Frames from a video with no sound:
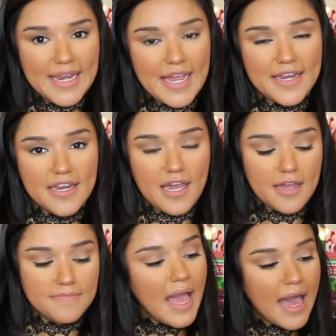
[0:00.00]
$8.99.
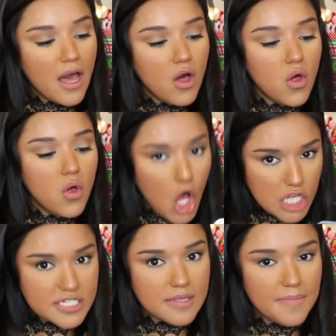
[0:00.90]
How
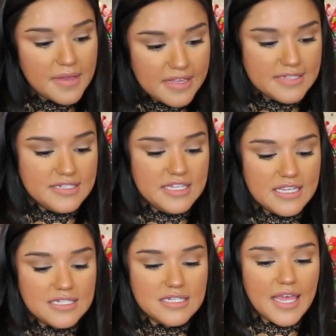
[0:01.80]
awesome is
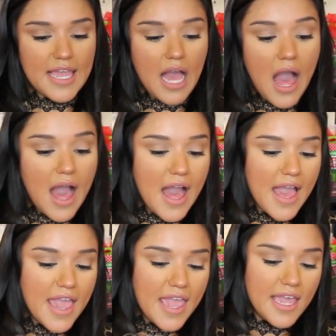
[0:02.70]
this? Like
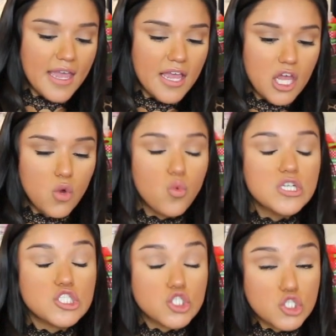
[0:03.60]
I
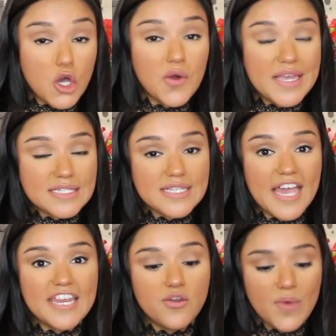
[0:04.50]
was so
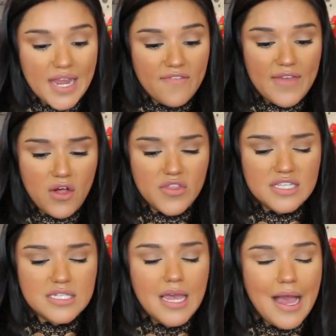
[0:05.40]
excited when I found
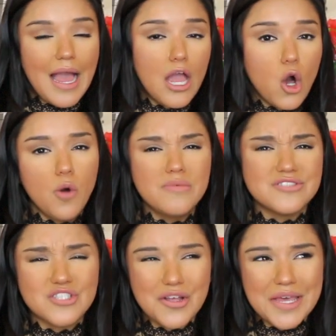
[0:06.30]
this. I
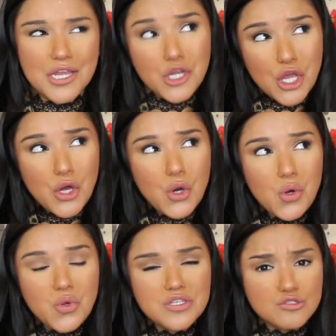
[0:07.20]
almost thought like,
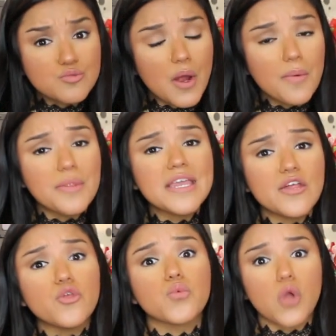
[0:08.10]
no, this was
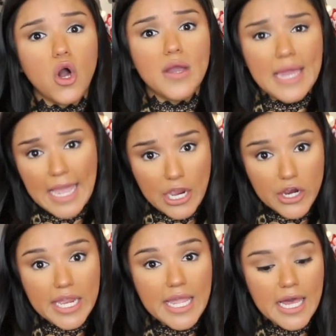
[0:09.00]
probably in the wrong
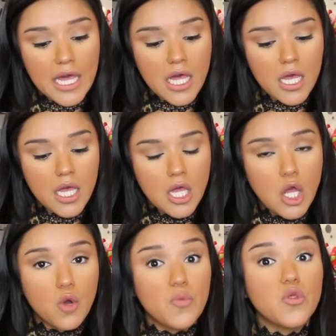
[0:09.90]
area.
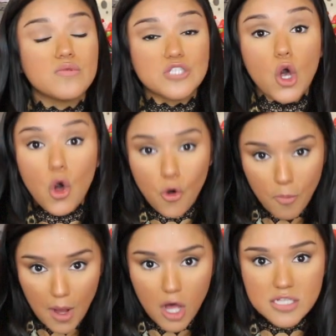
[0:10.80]
There was a
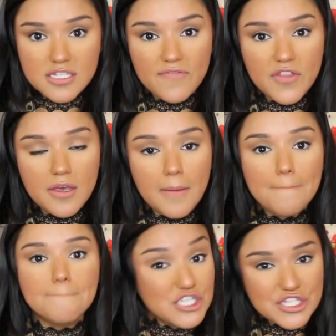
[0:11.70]
whole box of
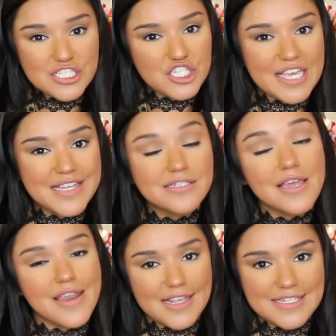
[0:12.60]
them. Took the chance
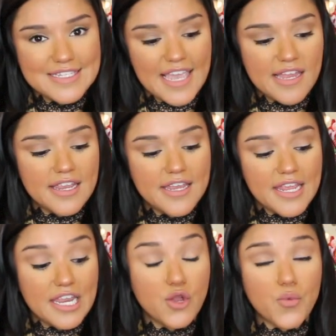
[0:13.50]
and I scanned it
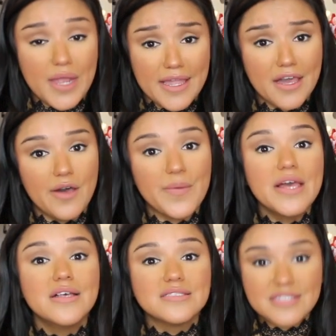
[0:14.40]
and it rang up
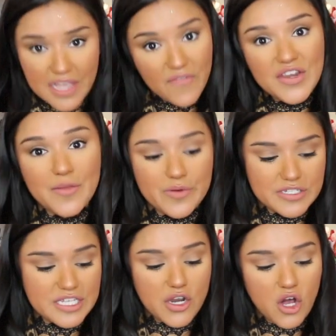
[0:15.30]

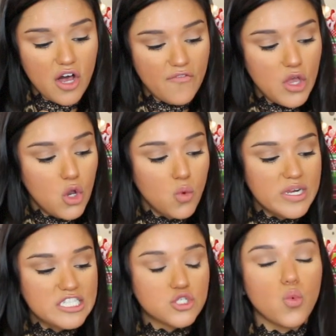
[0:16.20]
70% off,
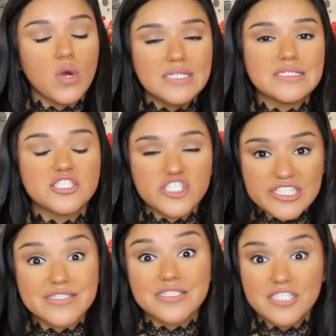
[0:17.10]
which was
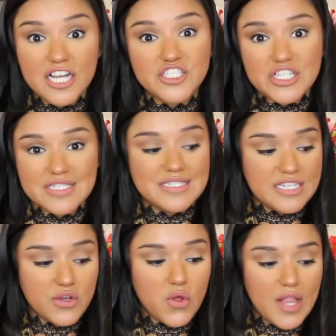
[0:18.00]
just such a
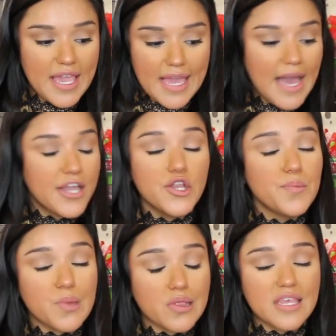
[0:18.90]
steal. Like, I
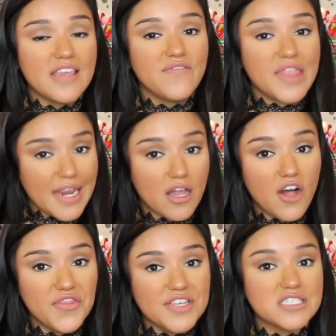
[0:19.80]
couldn't believe they
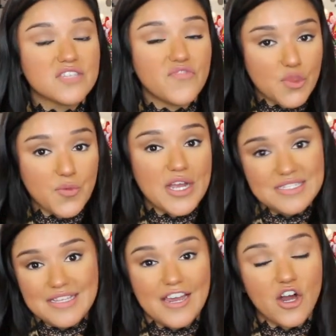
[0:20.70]
got this for the
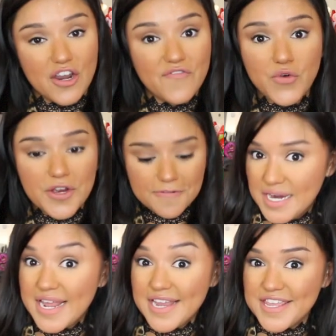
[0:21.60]
price that I got it for,
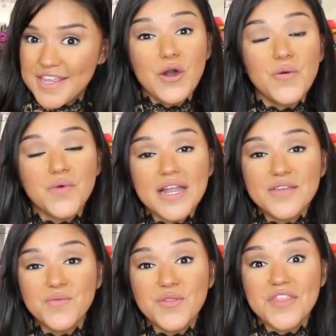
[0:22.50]
but I did.
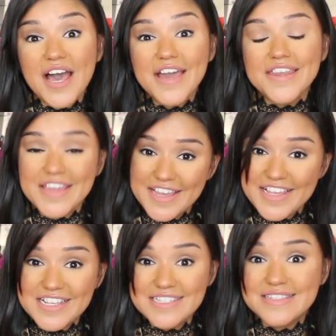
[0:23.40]
Alrighty, well that
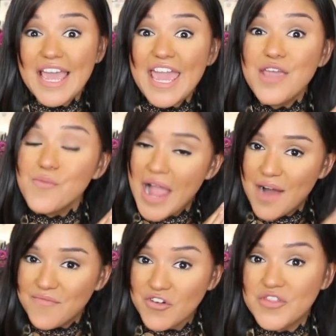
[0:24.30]
is a
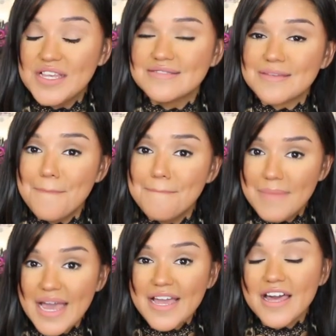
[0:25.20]
wrap for this
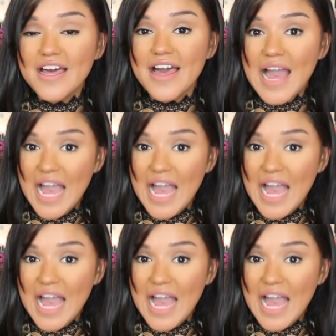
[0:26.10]
mega